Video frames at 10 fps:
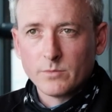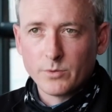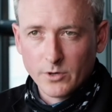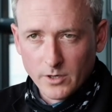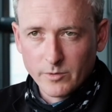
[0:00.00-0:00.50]

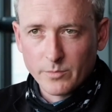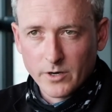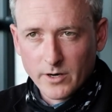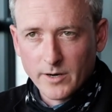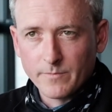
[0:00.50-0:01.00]
procurement
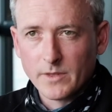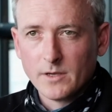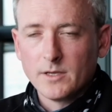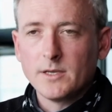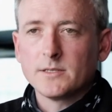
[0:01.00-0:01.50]
program
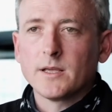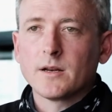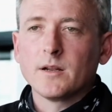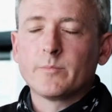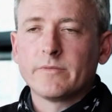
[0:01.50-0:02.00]
is
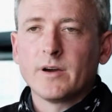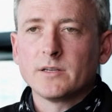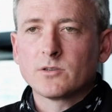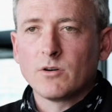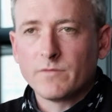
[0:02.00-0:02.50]
that it
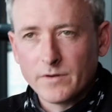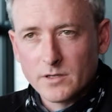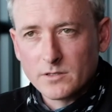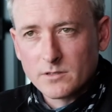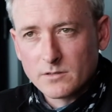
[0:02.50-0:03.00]
provides
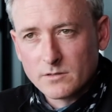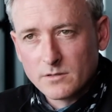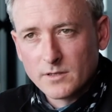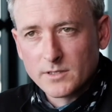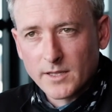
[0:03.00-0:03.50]
confidence
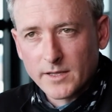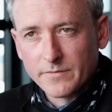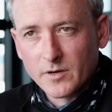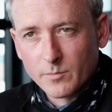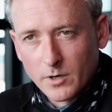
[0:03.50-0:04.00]
to the South
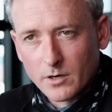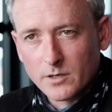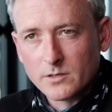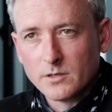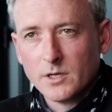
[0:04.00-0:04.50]
African market,